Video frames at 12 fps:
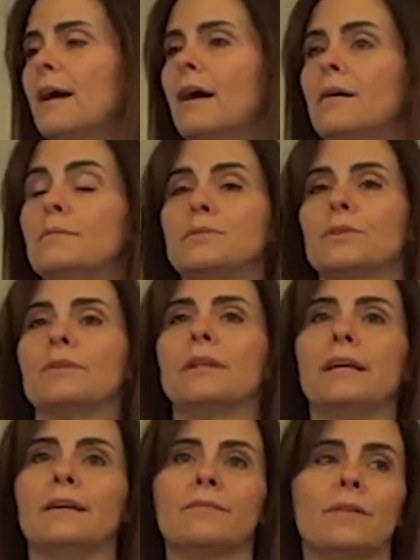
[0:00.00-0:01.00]
Um,
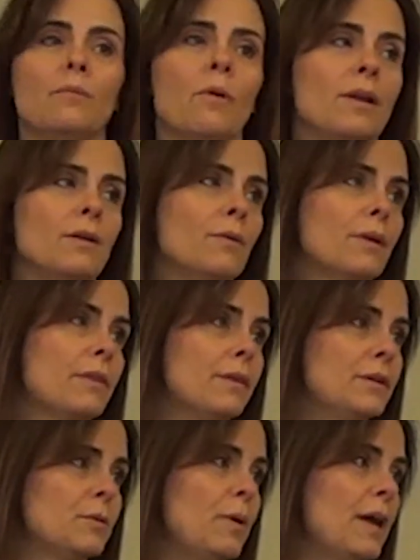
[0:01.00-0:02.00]
certainly if they want to go to
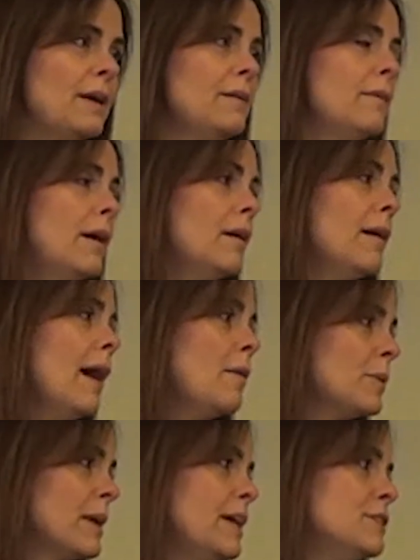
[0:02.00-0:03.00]
Thunder Bay uh,
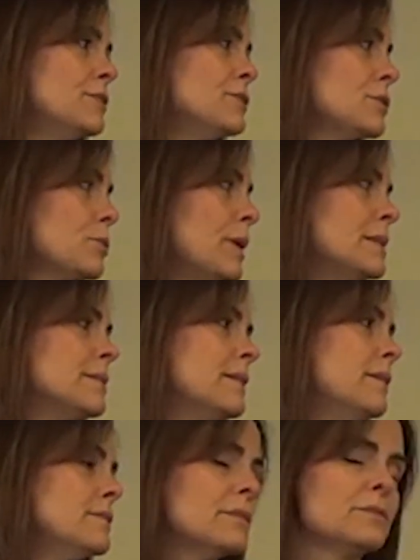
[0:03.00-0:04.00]
applications to
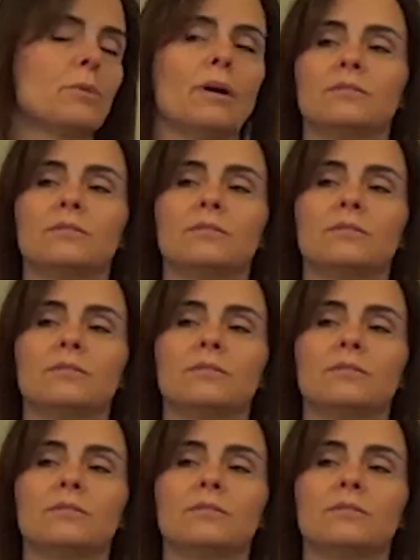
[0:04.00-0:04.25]
residence as well.